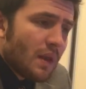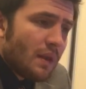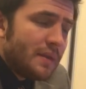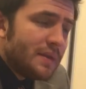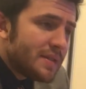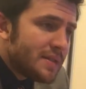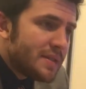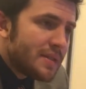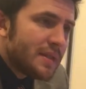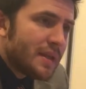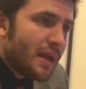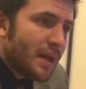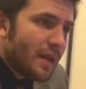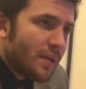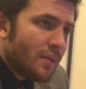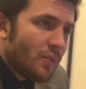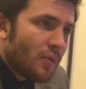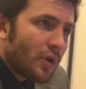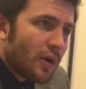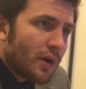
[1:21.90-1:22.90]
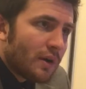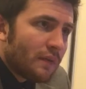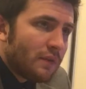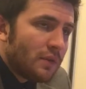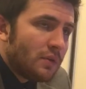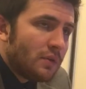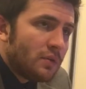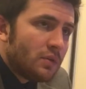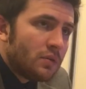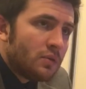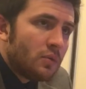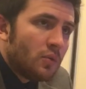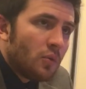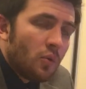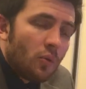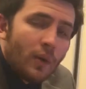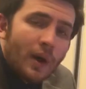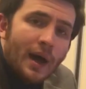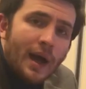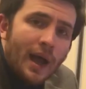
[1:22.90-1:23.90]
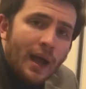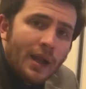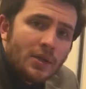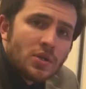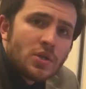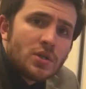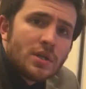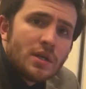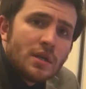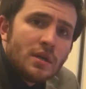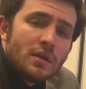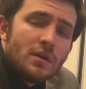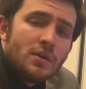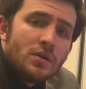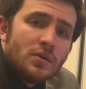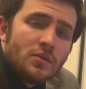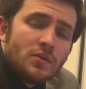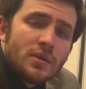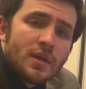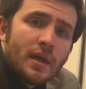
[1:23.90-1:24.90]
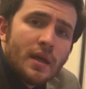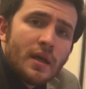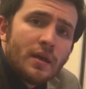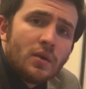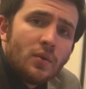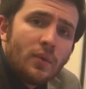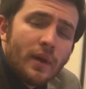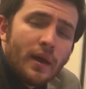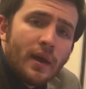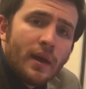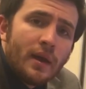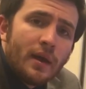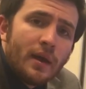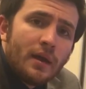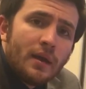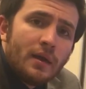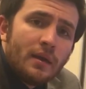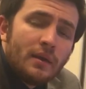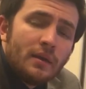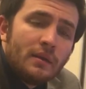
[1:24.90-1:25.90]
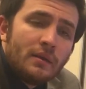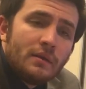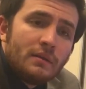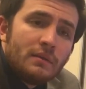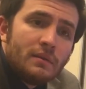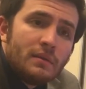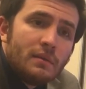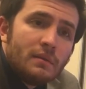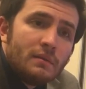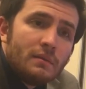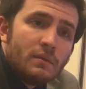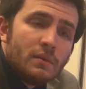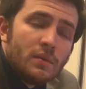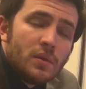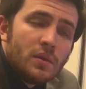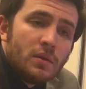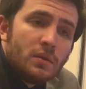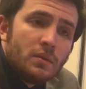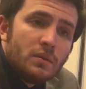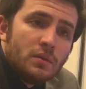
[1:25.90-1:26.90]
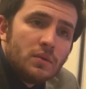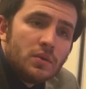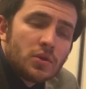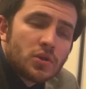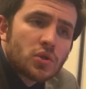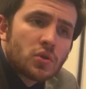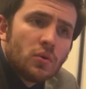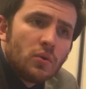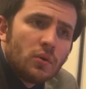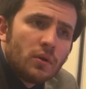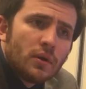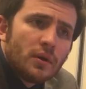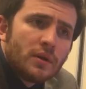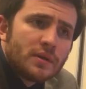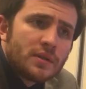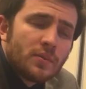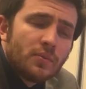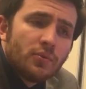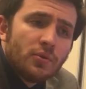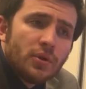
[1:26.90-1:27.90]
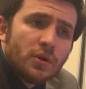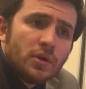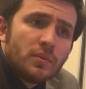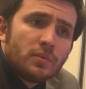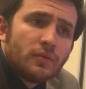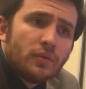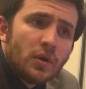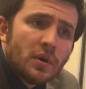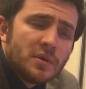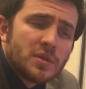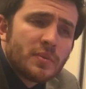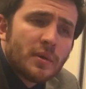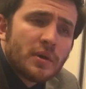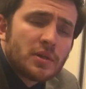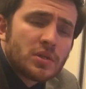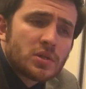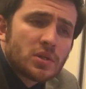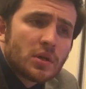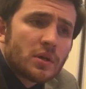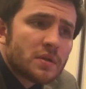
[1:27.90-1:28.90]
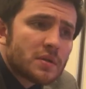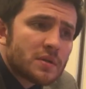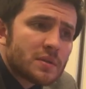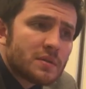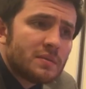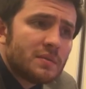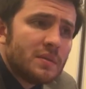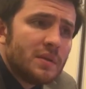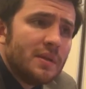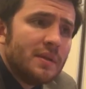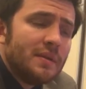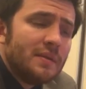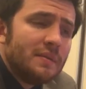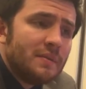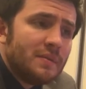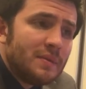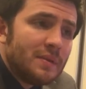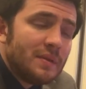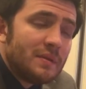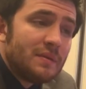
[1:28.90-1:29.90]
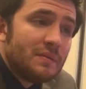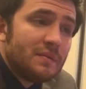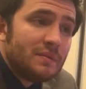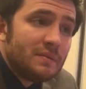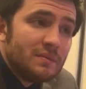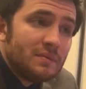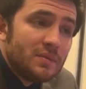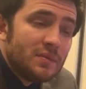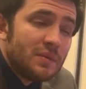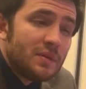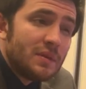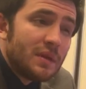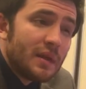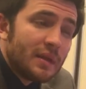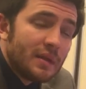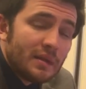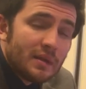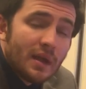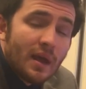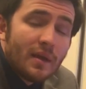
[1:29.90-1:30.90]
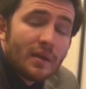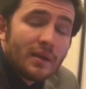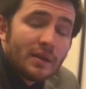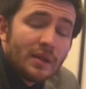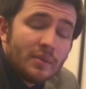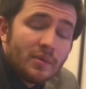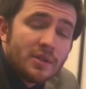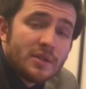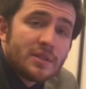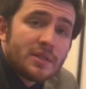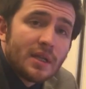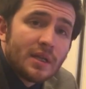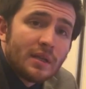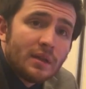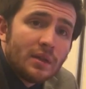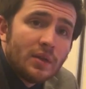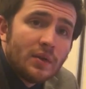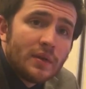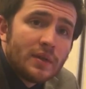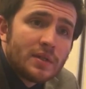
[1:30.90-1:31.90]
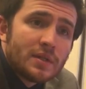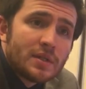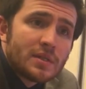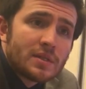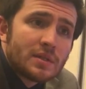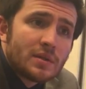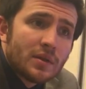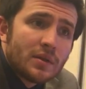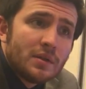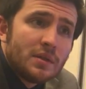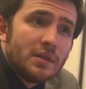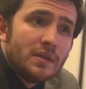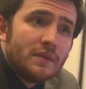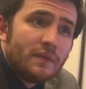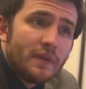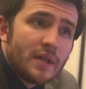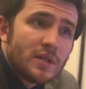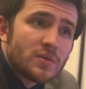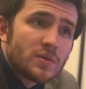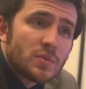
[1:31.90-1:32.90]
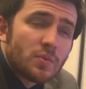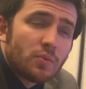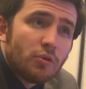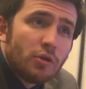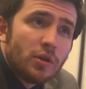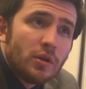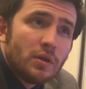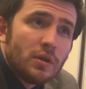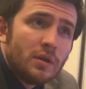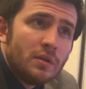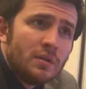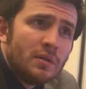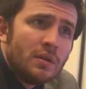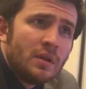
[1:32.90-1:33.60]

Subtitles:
this is a game where if you watch and you take away the score, it's a pretty good performance by the Stars. They kind of limited St. Louis. The defense was pretty good.